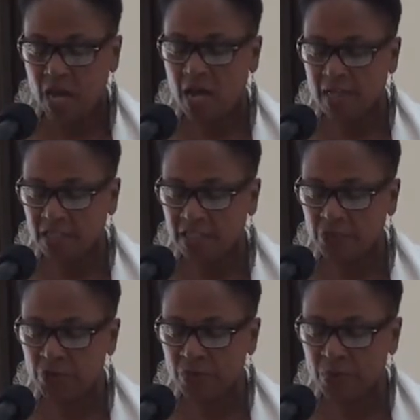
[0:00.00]
I
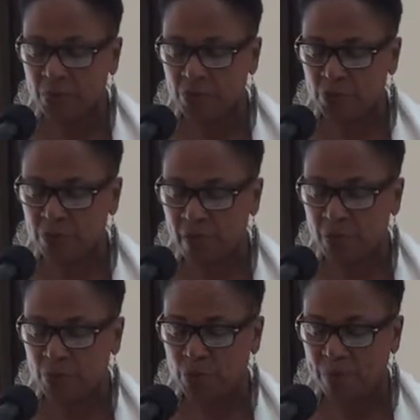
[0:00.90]
clearly
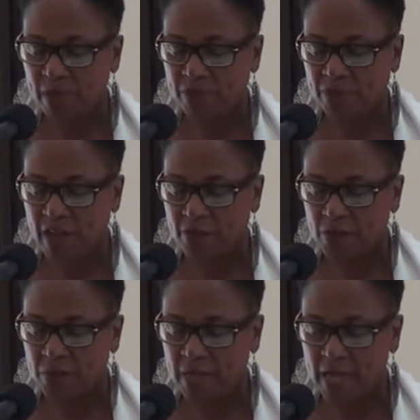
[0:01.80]
remember when my
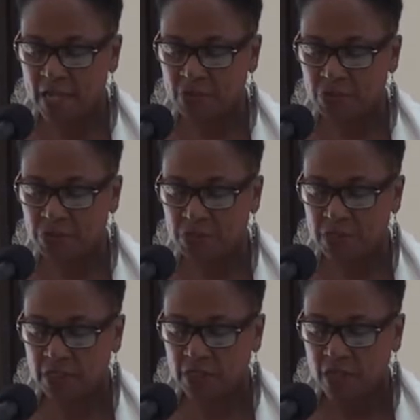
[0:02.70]
father began
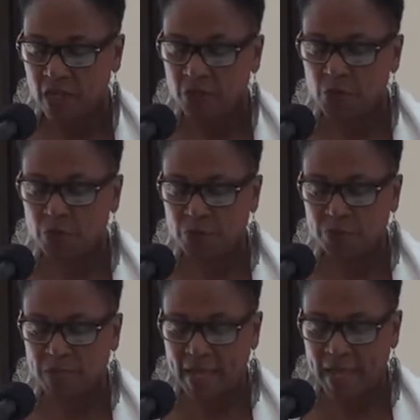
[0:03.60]
using the
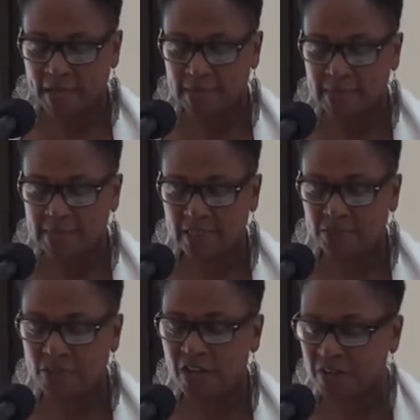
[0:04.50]
word black instead
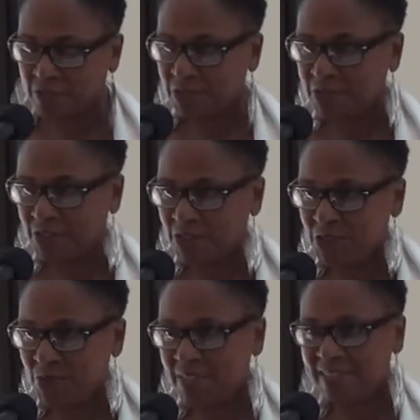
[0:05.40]
of colored
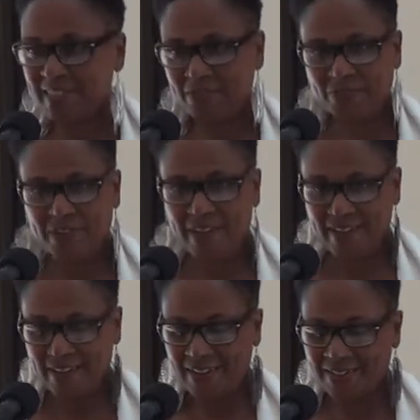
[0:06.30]
to identify
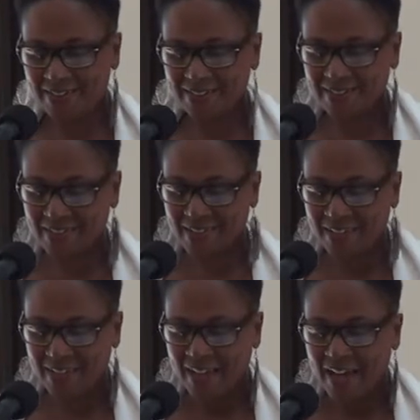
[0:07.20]
us.
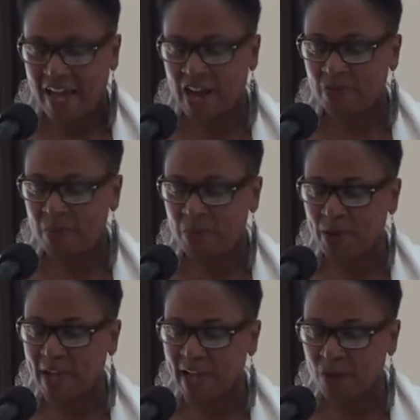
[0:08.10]
I remember
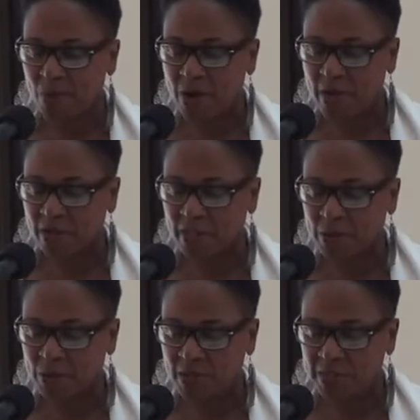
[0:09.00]
how proud I
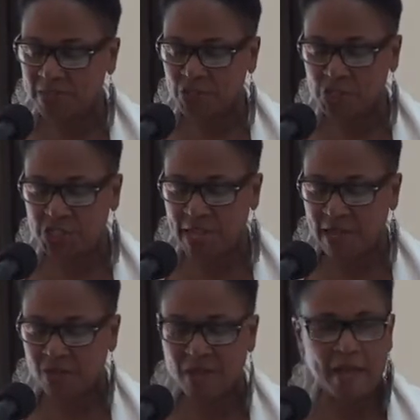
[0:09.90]
was to
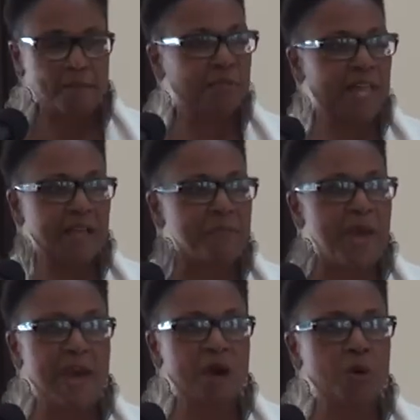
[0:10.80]
shout, "Black
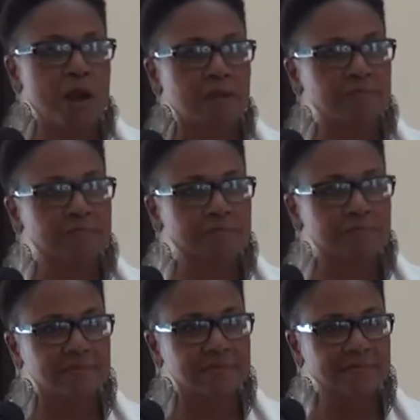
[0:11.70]
power!
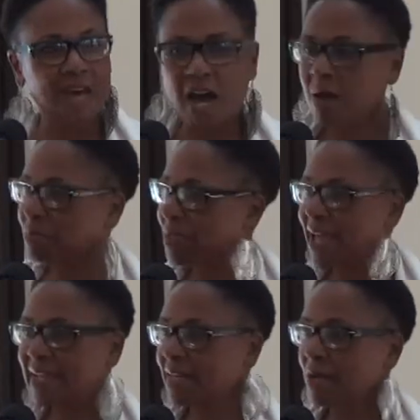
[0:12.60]
I'm
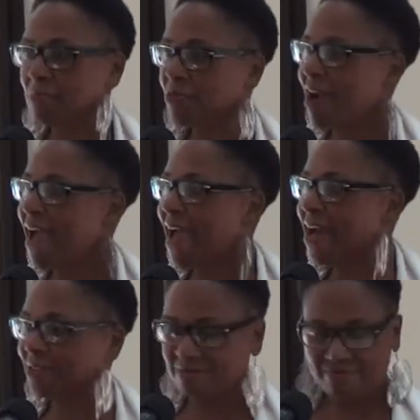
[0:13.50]
black and I'm
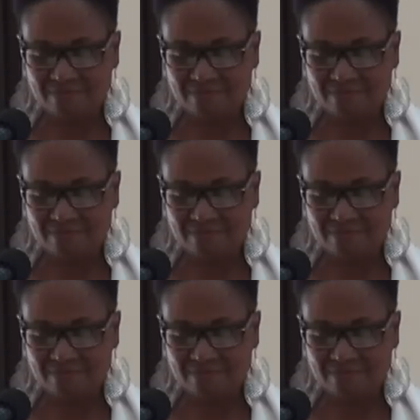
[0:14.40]
proud!"